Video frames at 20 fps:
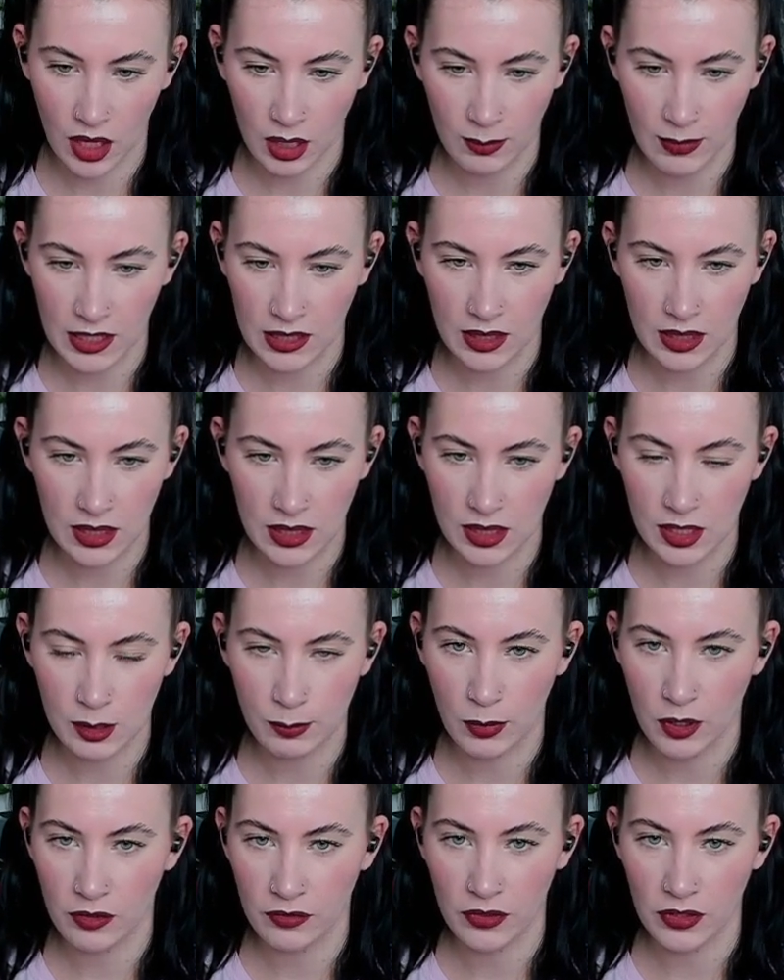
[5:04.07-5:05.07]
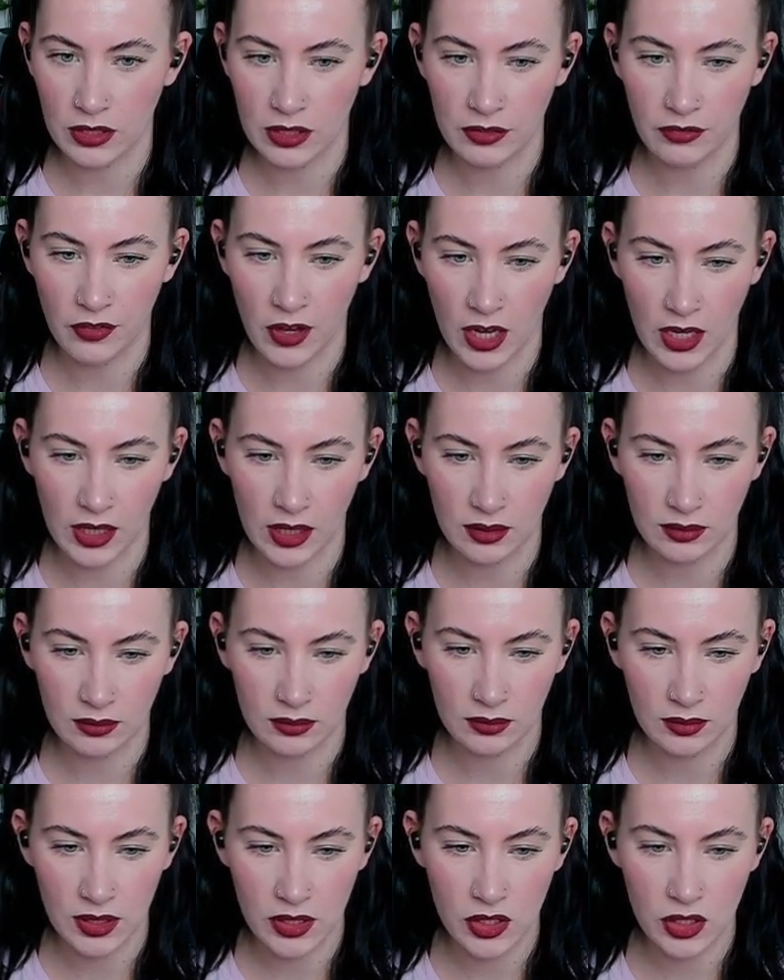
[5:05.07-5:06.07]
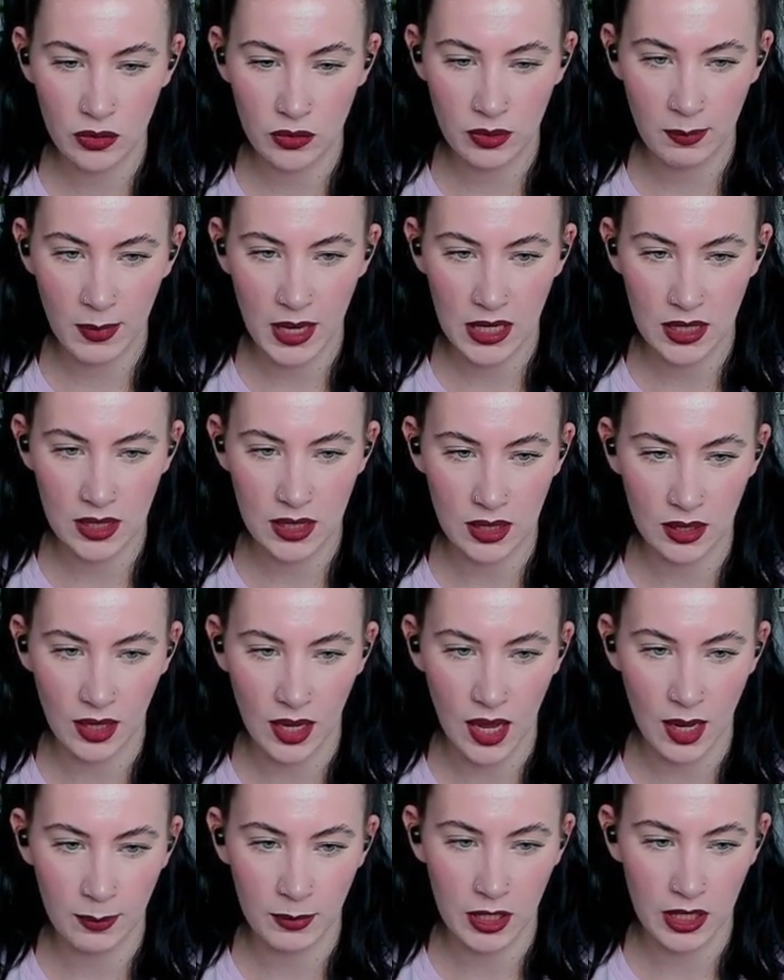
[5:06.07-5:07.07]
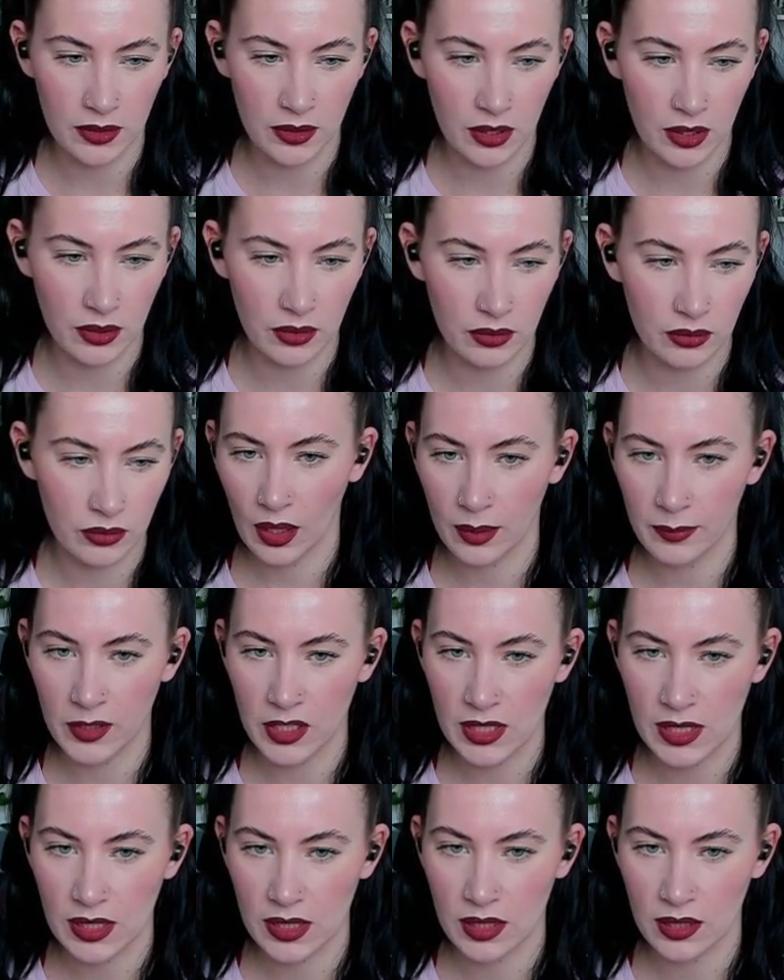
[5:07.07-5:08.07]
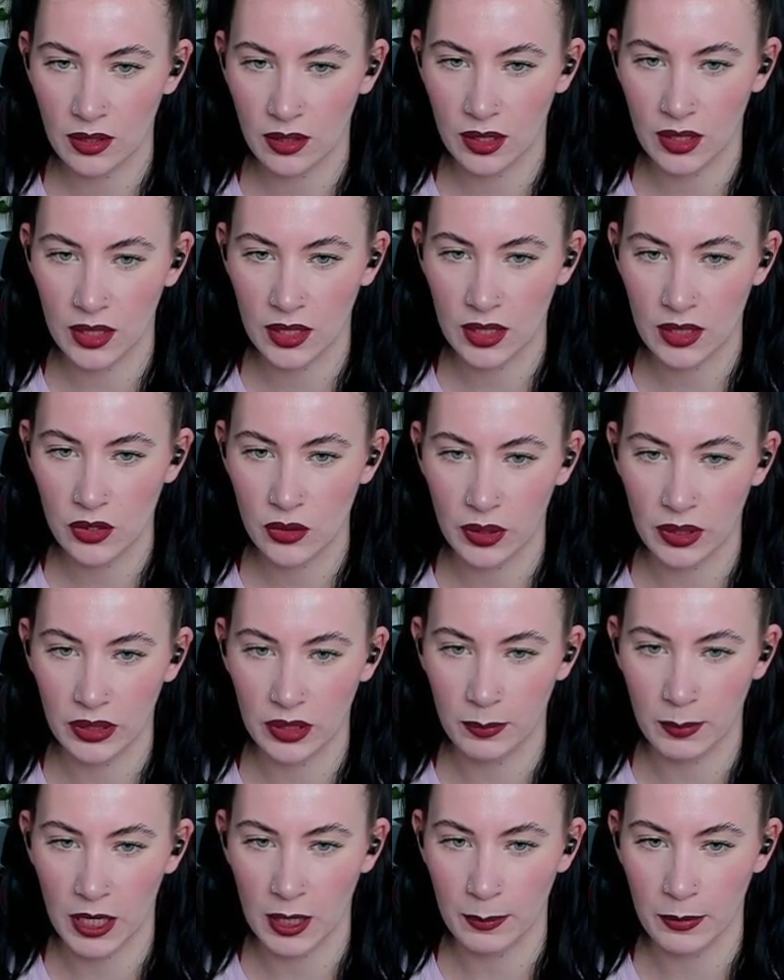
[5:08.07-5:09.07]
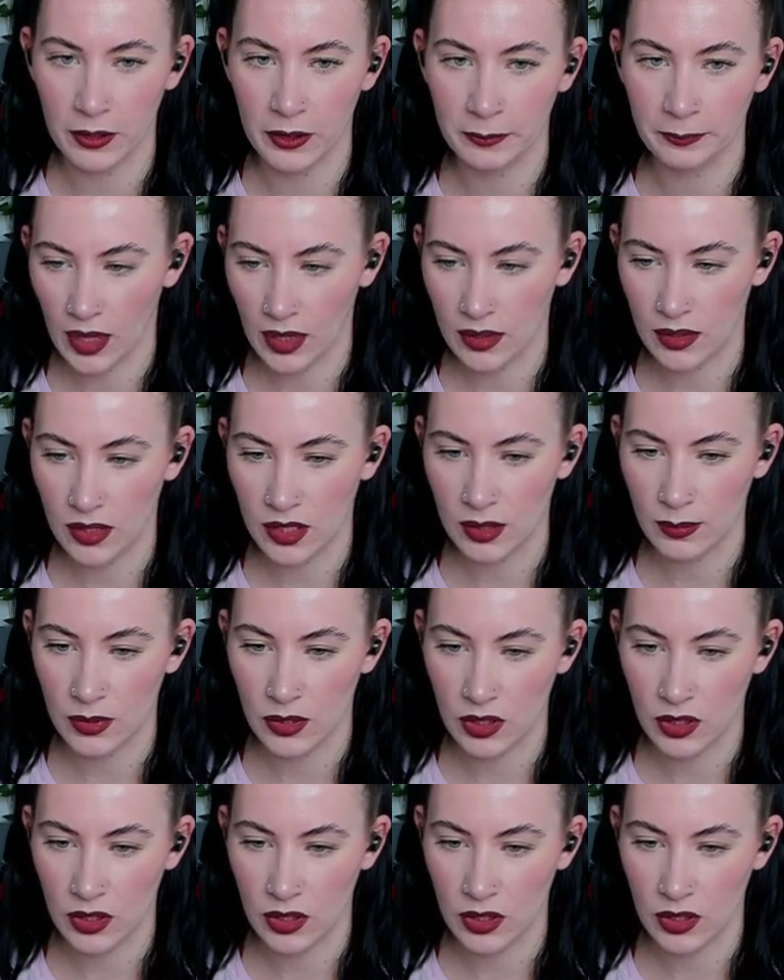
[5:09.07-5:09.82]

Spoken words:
I mean, this is perfectly fine. Let's do a medicine cabinet though. Obviously, they're gonna need toilet paper and some